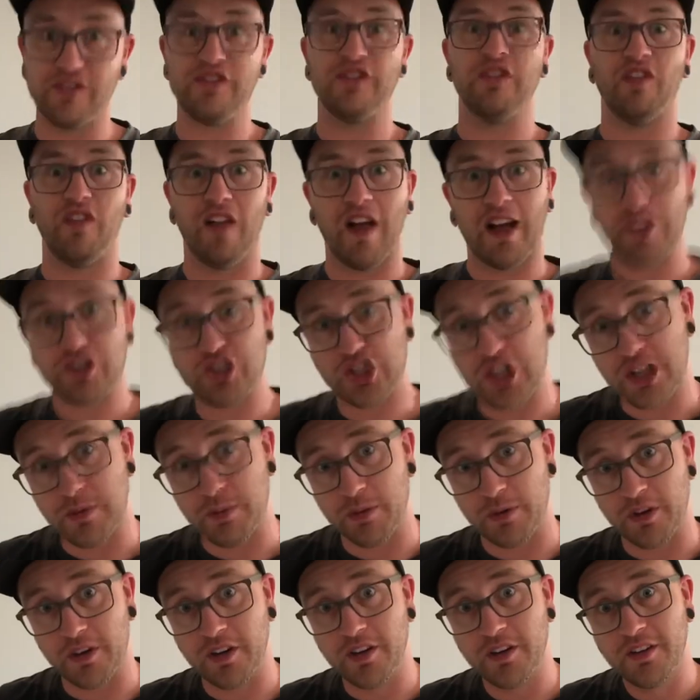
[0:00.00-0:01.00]
lot
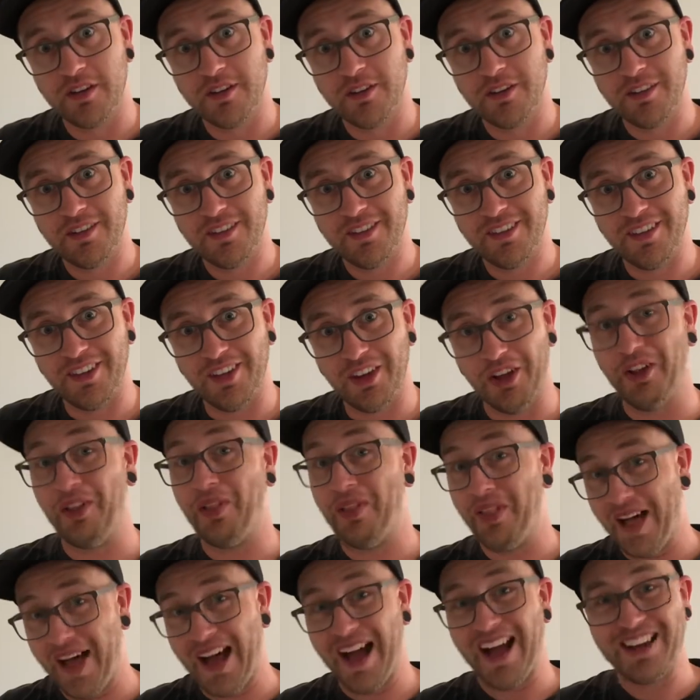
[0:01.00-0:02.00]
cheaper, a
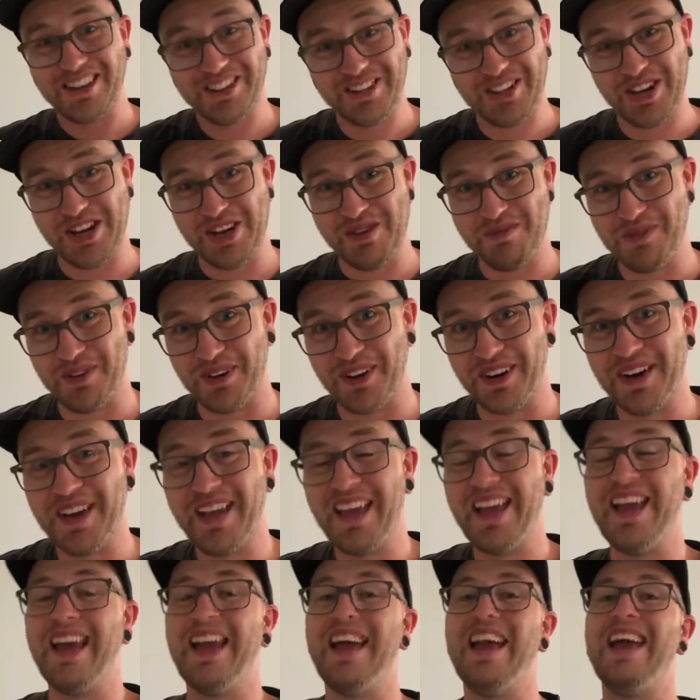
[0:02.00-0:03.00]
lot cheaper.
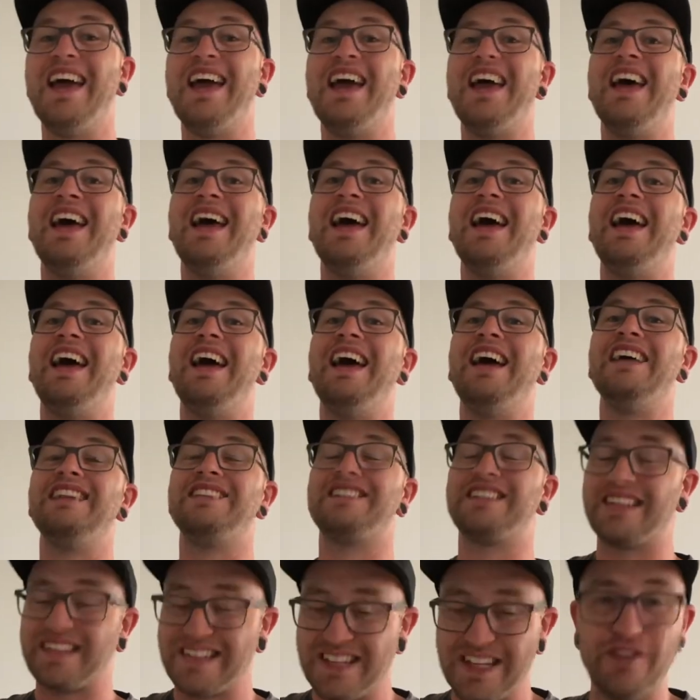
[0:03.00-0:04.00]

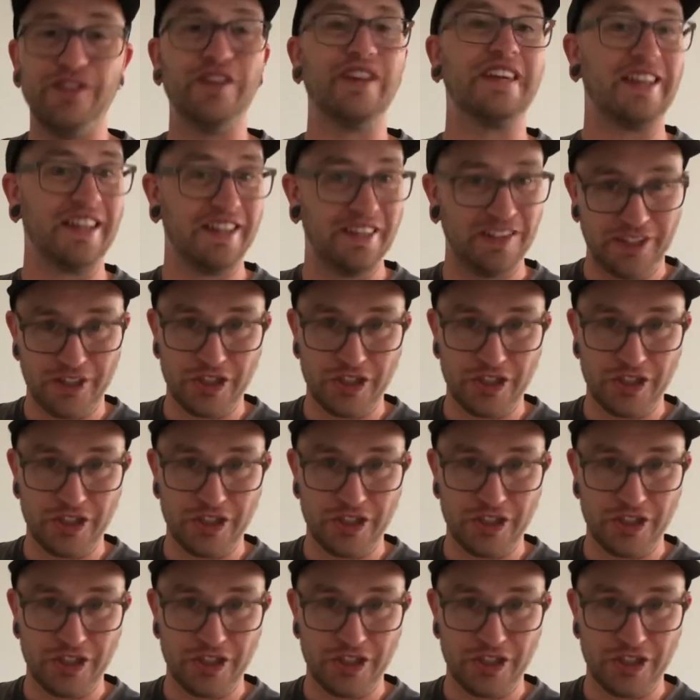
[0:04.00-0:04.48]
Significantly